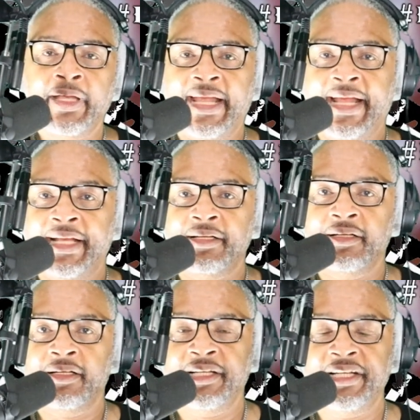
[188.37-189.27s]

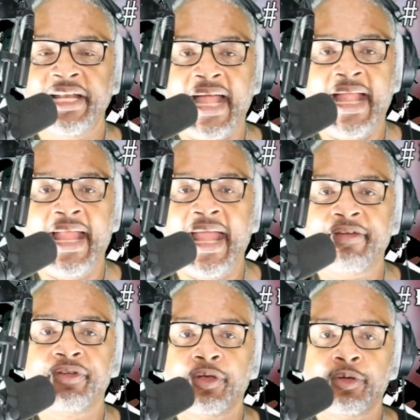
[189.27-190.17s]
and not
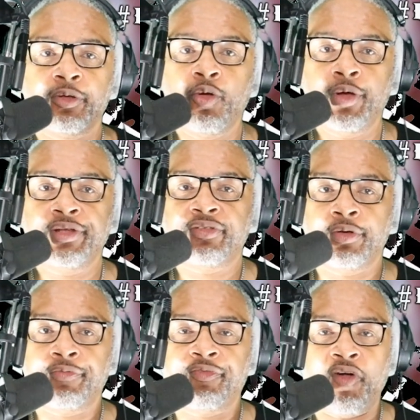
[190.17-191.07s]
having her to go
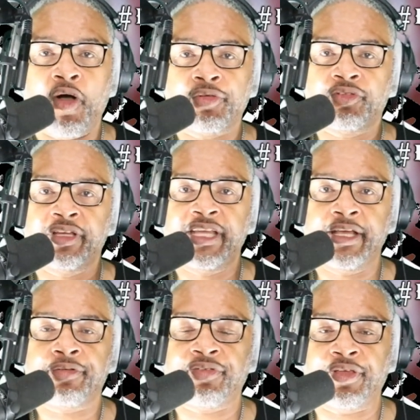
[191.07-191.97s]
into the foster
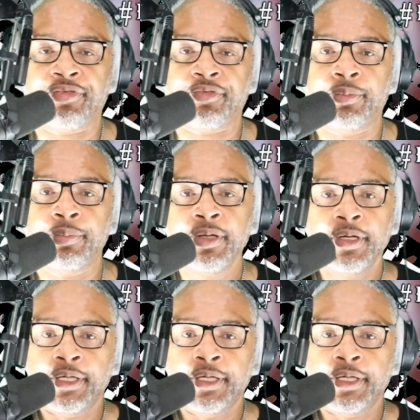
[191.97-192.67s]
care system